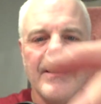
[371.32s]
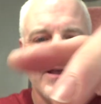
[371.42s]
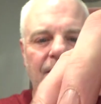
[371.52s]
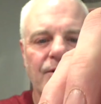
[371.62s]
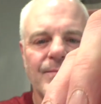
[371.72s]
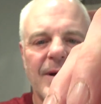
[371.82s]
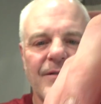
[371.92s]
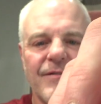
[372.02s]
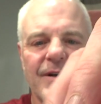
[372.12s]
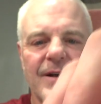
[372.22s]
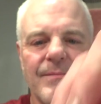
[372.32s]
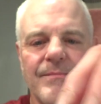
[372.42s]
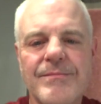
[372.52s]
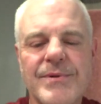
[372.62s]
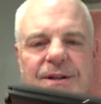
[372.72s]
Yeah, good bit
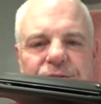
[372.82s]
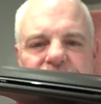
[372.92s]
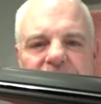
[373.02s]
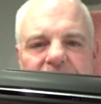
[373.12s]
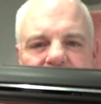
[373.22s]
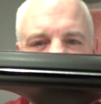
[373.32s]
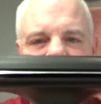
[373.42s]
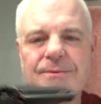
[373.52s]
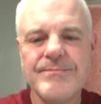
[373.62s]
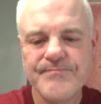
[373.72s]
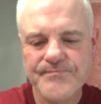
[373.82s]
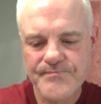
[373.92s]
of blade overhang as well.